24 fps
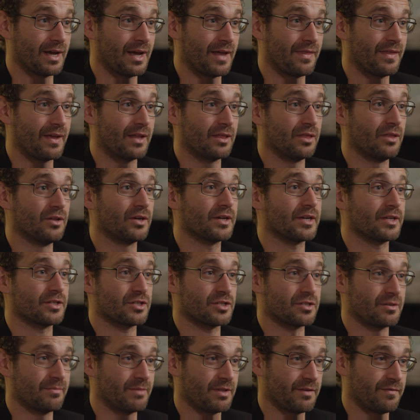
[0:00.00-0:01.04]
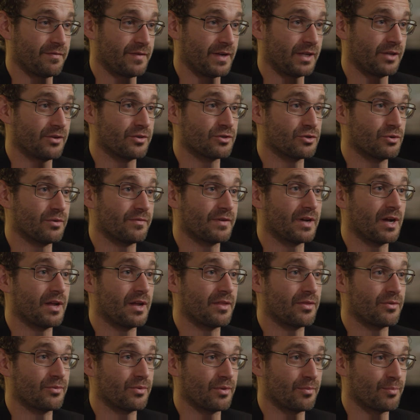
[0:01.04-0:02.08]
And they look at some of the fellows who have
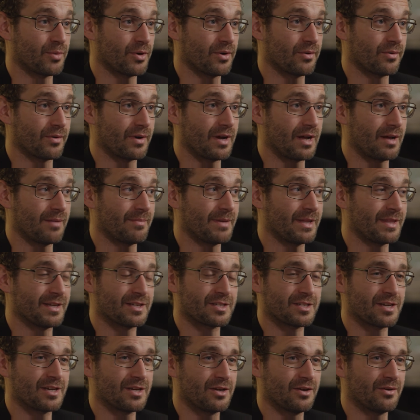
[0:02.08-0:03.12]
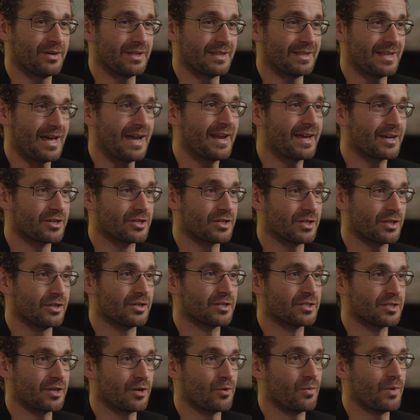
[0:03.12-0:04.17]
gone through the program and they say, you know what, that actually
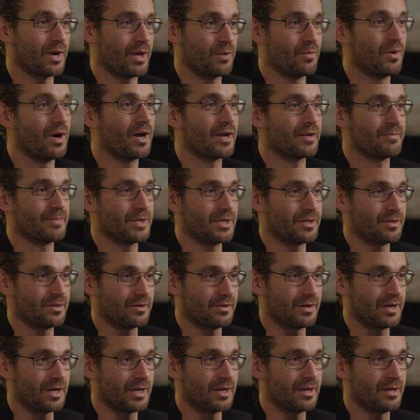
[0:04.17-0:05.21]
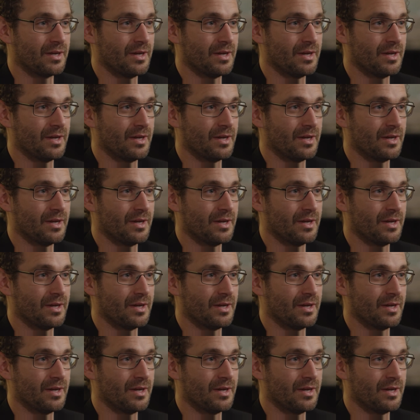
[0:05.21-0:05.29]
looks like what I want to be doing.